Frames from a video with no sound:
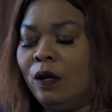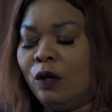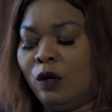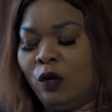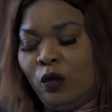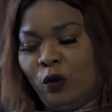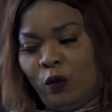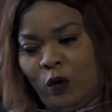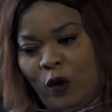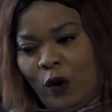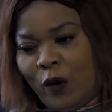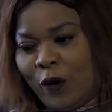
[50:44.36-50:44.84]

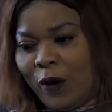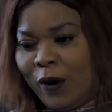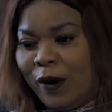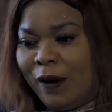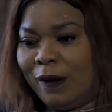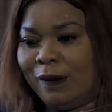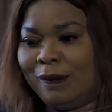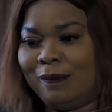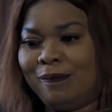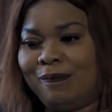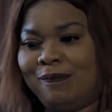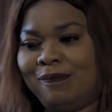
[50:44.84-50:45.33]
Don't worry.
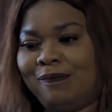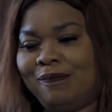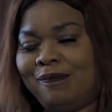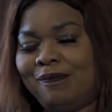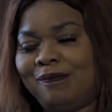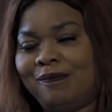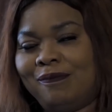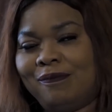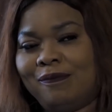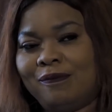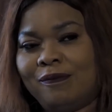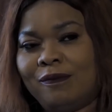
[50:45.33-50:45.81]

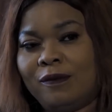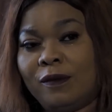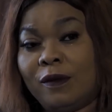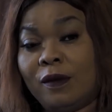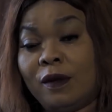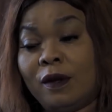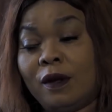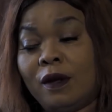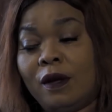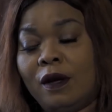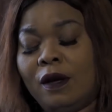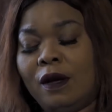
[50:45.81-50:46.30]

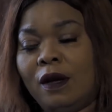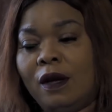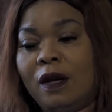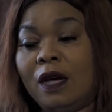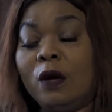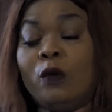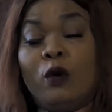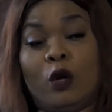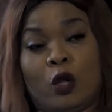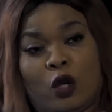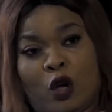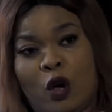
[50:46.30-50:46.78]

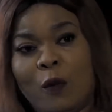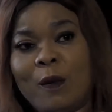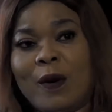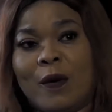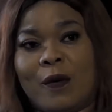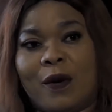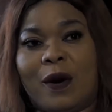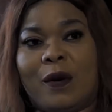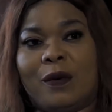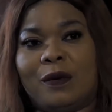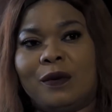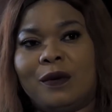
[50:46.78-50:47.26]
He will come
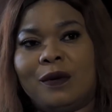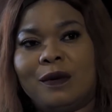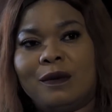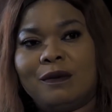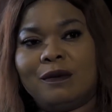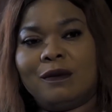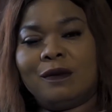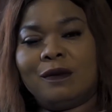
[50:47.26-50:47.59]
around.